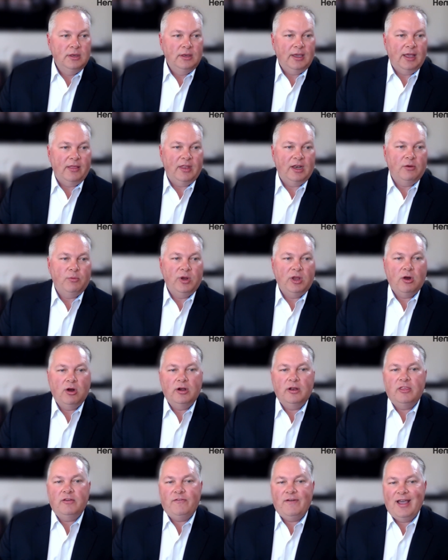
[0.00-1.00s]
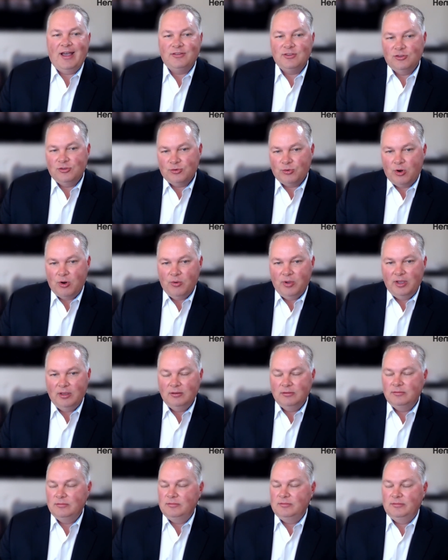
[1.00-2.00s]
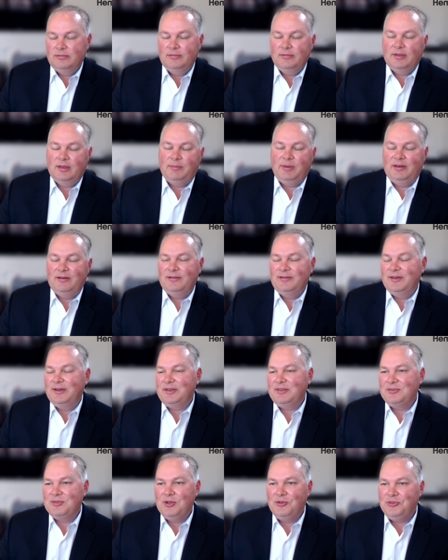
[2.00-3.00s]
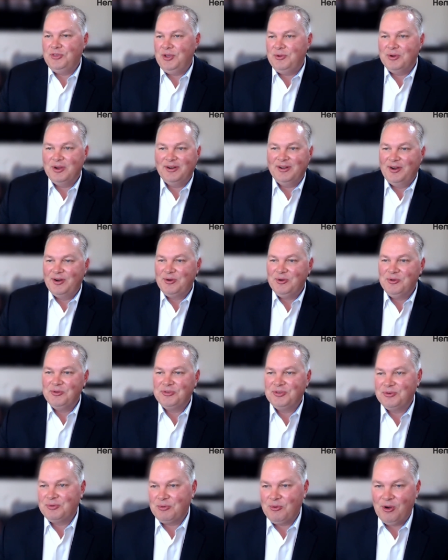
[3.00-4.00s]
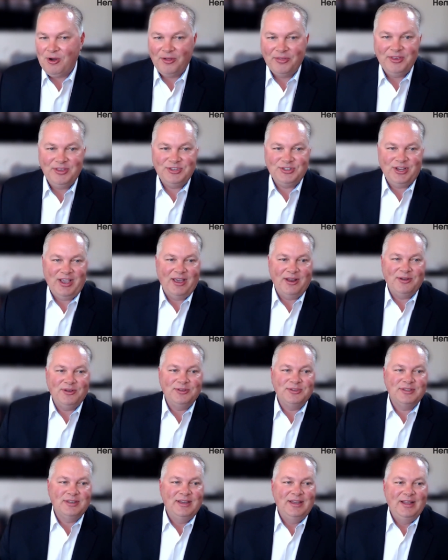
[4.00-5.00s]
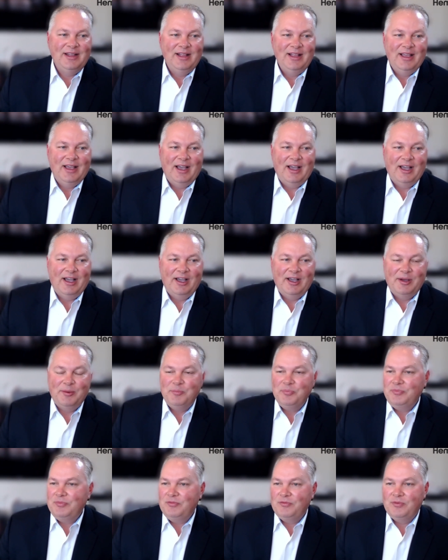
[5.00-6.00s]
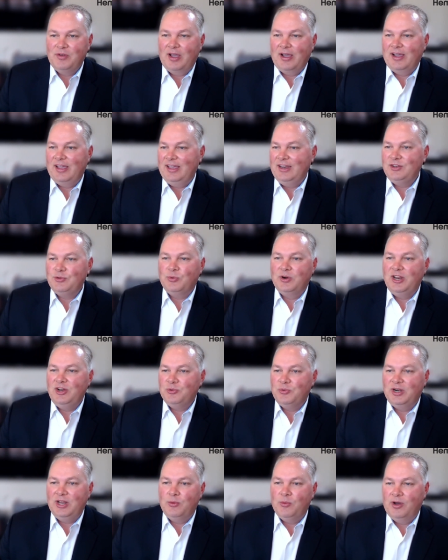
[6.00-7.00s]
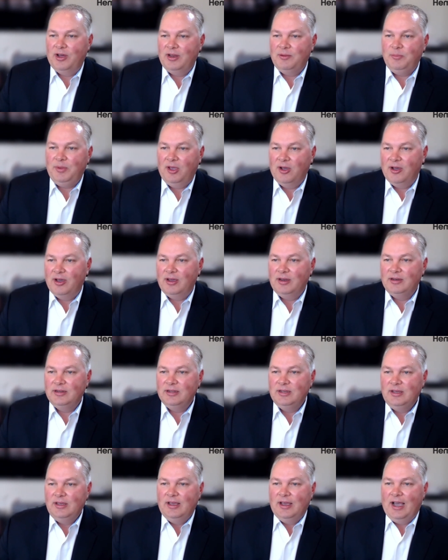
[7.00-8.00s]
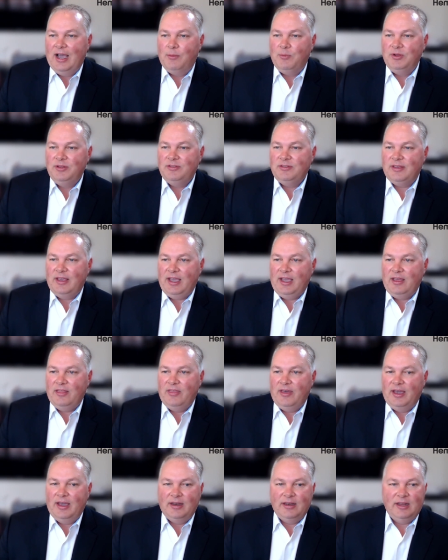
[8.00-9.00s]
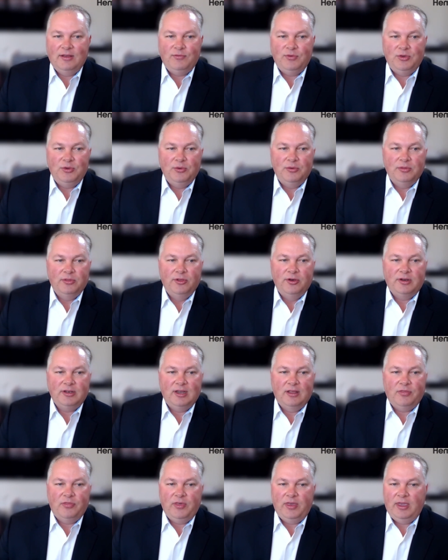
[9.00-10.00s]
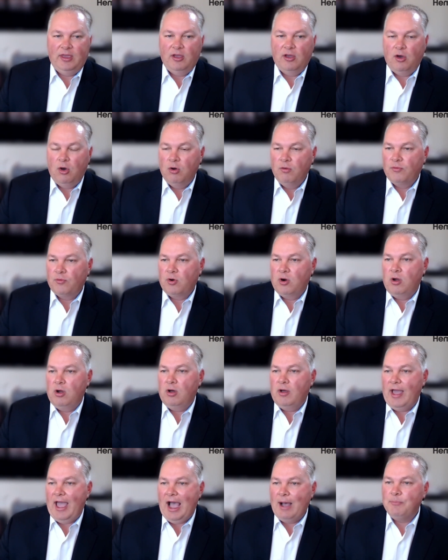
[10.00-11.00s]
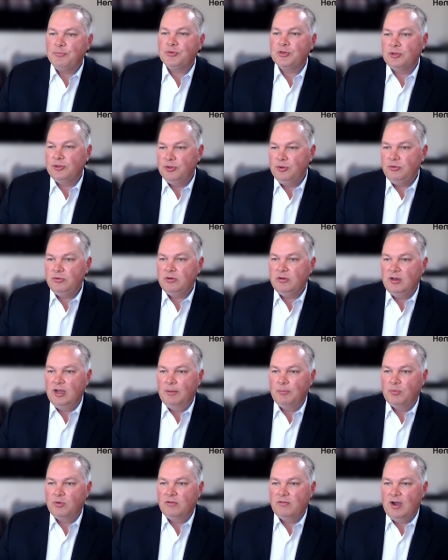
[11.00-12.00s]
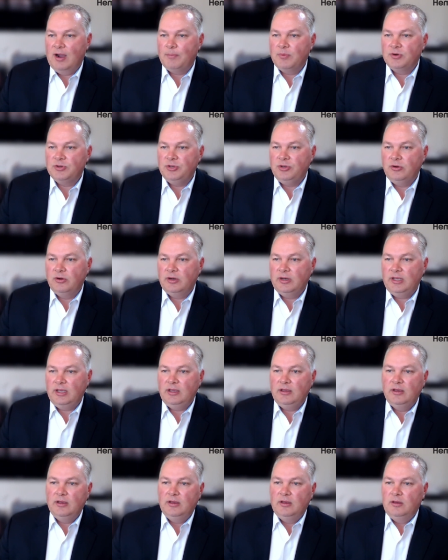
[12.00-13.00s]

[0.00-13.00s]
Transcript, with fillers: And then in regard to the fastest growing, I mean, like it's no secret. Our goal is to grow all these channels um, uh, in 2021 and beyond. I would say that if you looked at the overall absolute number of opportunity,